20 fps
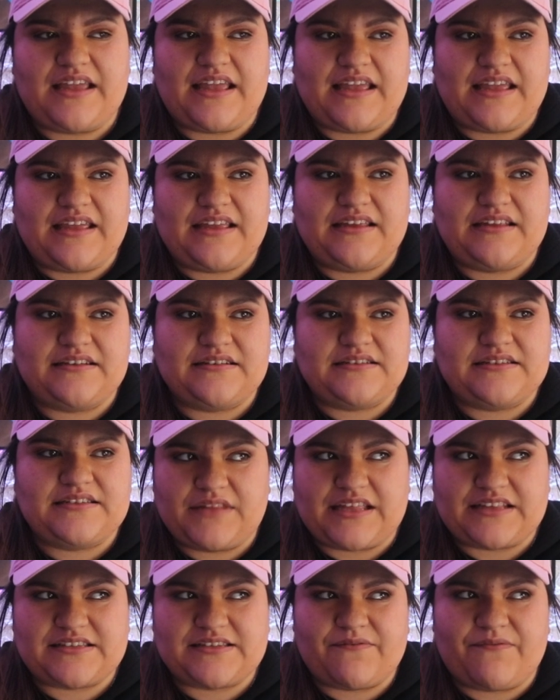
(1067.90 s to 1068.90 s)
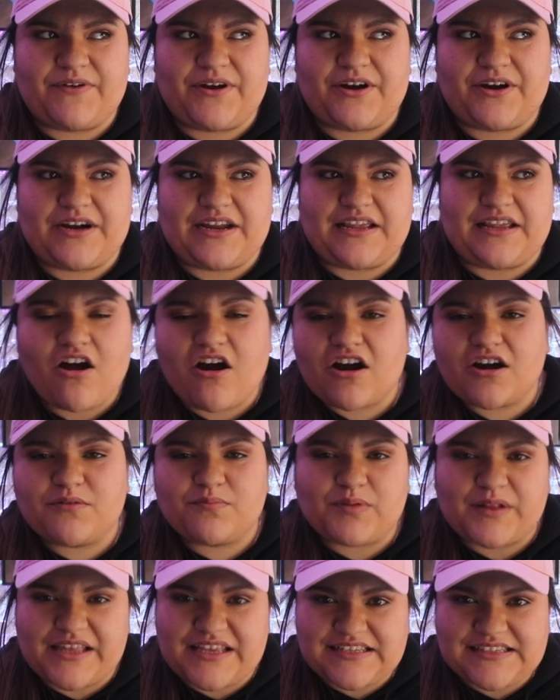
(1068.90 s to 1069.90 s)
and that's a very
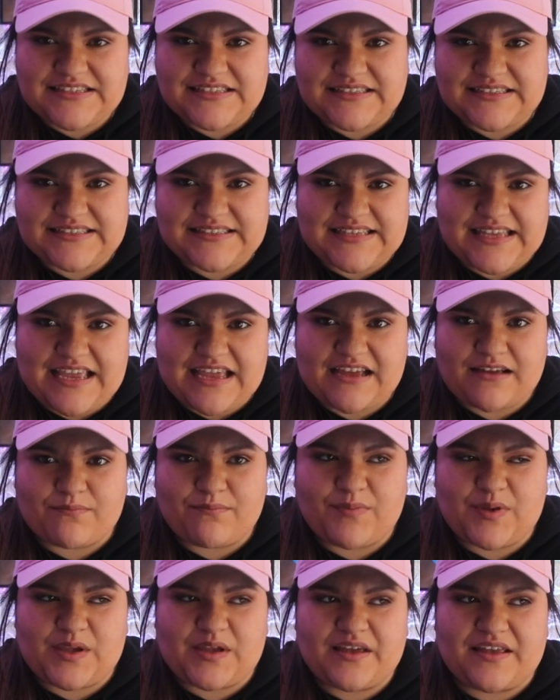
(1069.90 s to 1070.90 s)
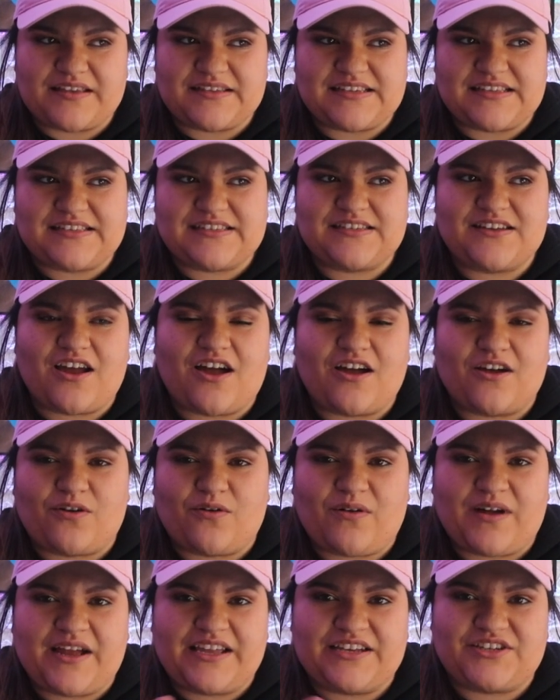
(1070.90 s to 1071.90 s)
hard place to sing because it's not
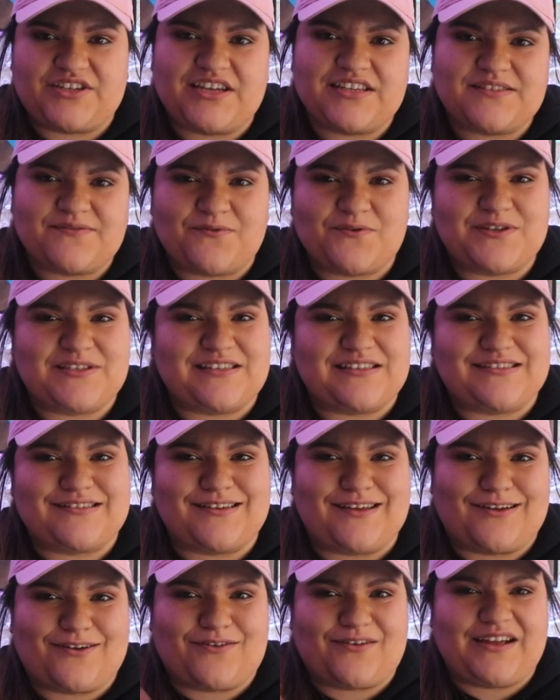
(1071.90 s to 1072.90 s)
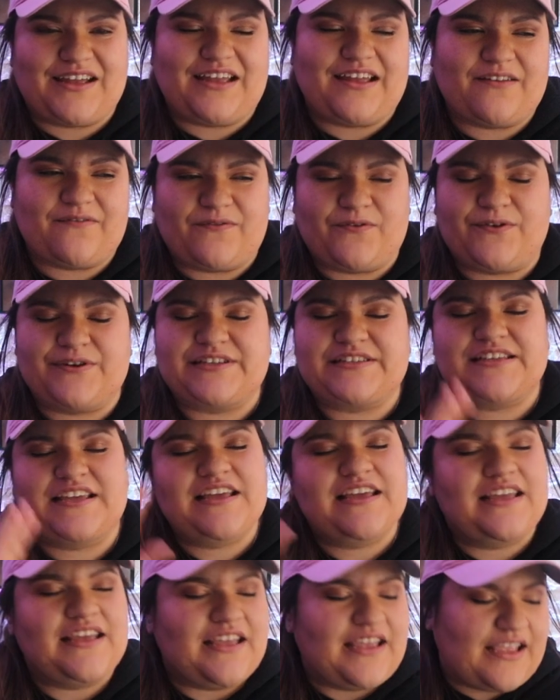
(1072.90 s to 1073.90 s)
quite chest voice, it's not quite head voice.
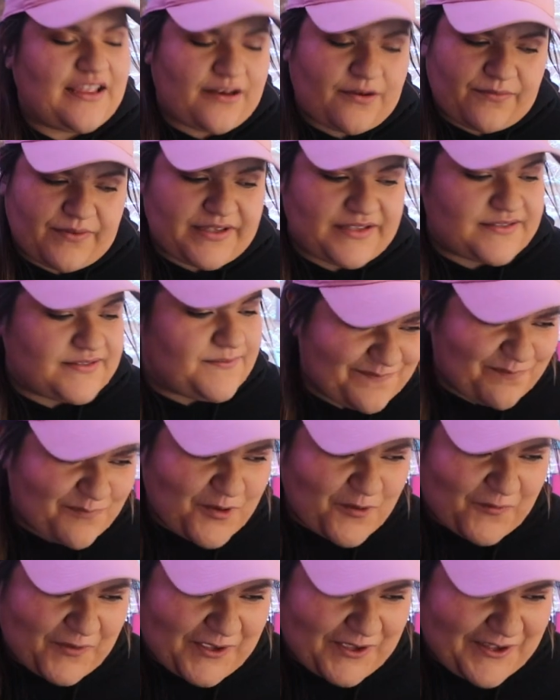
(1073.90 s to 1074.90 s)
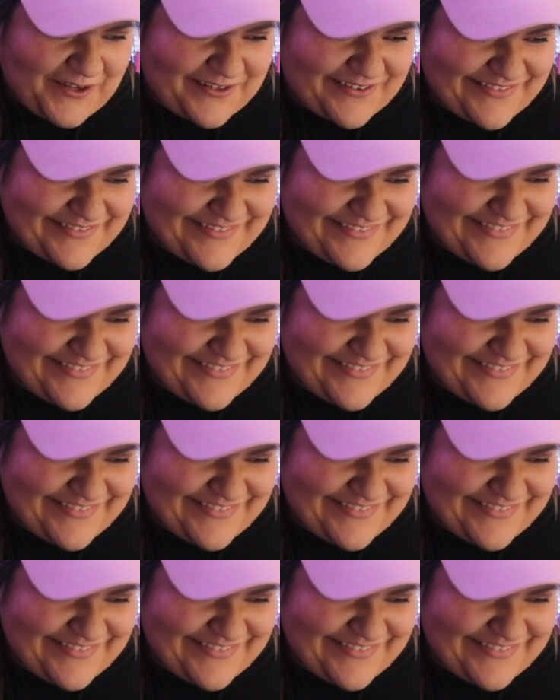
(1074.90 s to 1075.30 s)
Anyways, moving on.